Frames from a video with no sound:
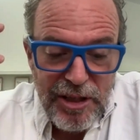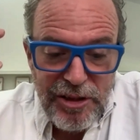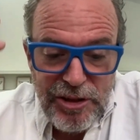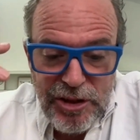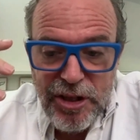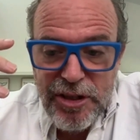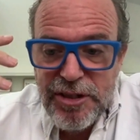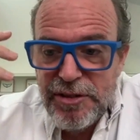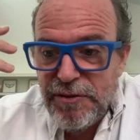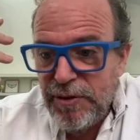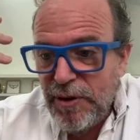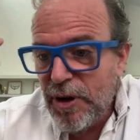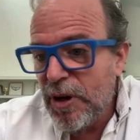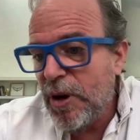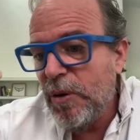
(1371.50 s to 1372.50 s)
don't
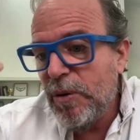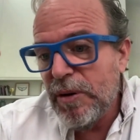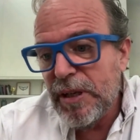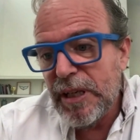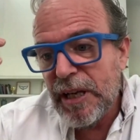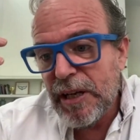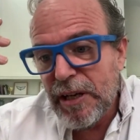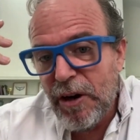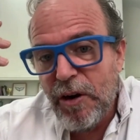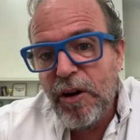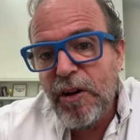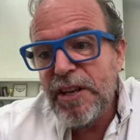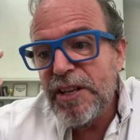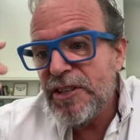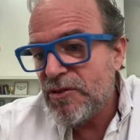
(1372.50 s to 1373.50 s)
follow like
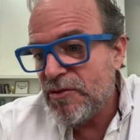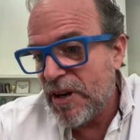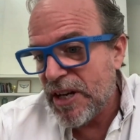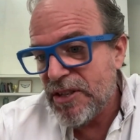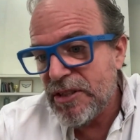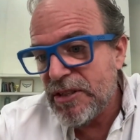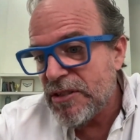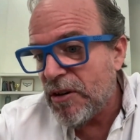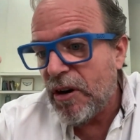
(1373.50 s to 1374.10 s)
all the instructions,